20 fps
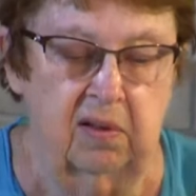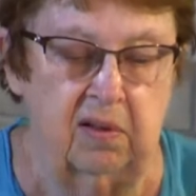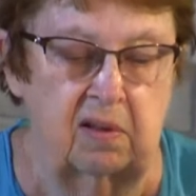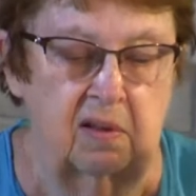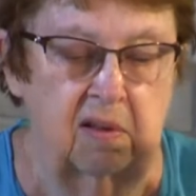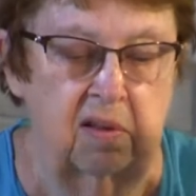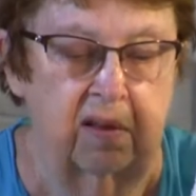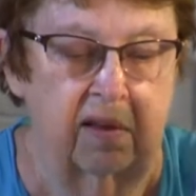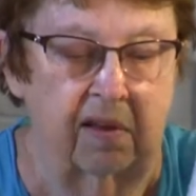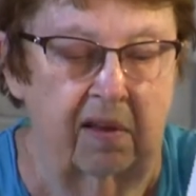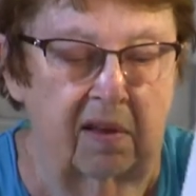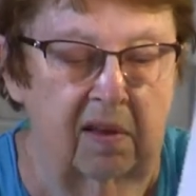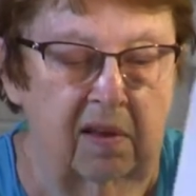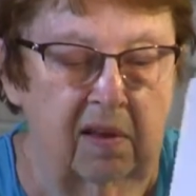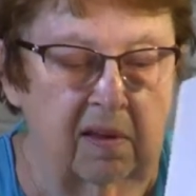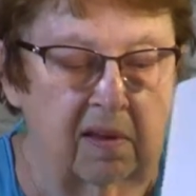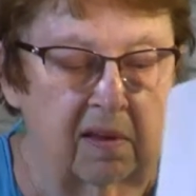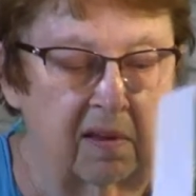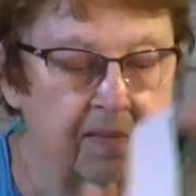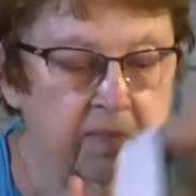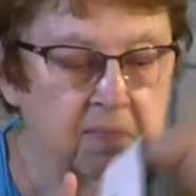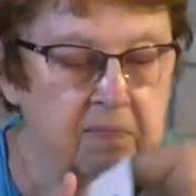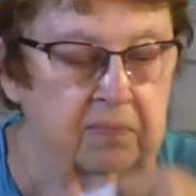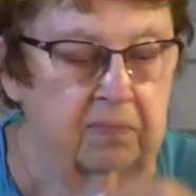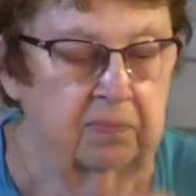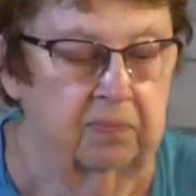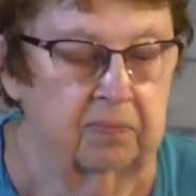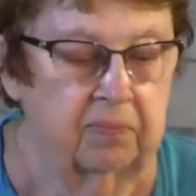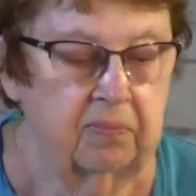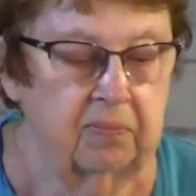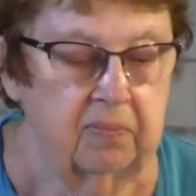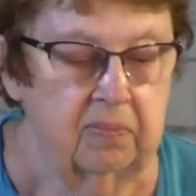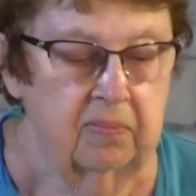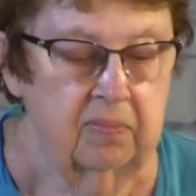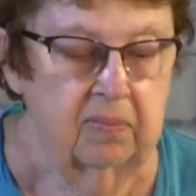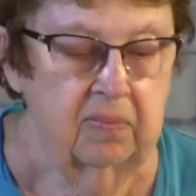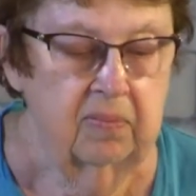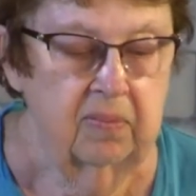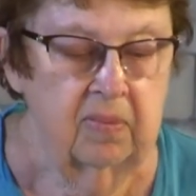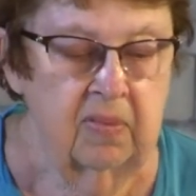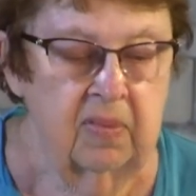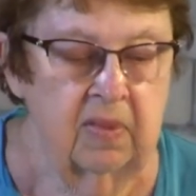No one is speaking in this clip.